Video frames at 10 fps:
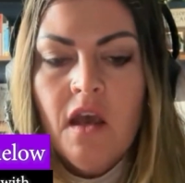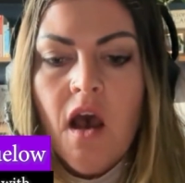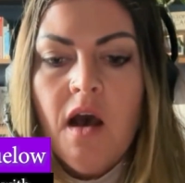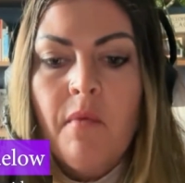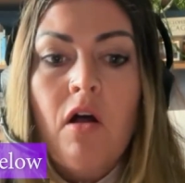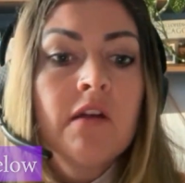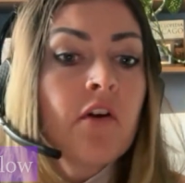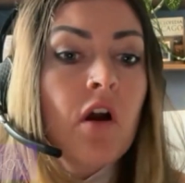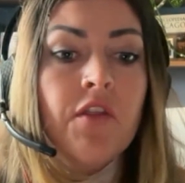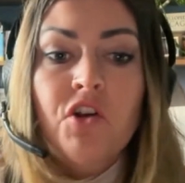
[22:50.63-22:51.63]
All of
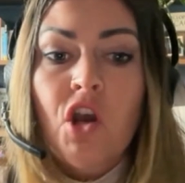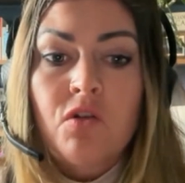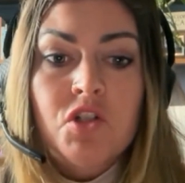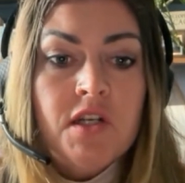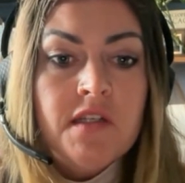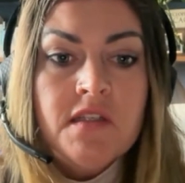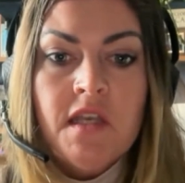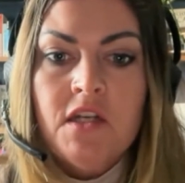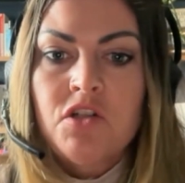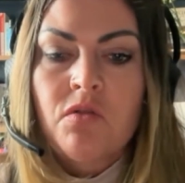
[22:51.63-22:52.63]
our other coaches
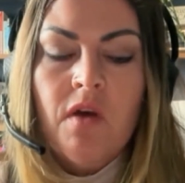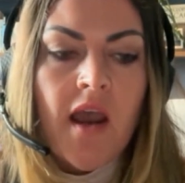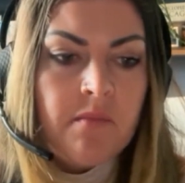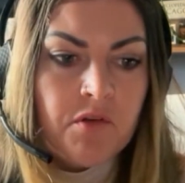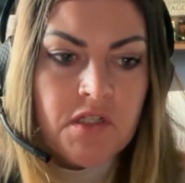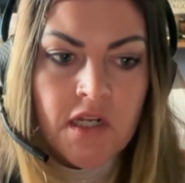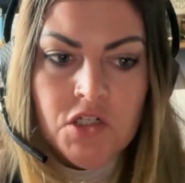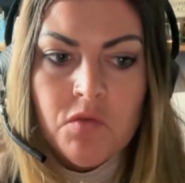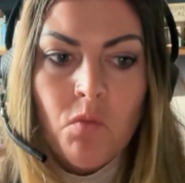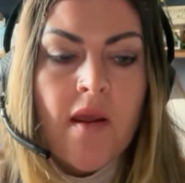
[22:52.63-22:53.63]
can do hypertension,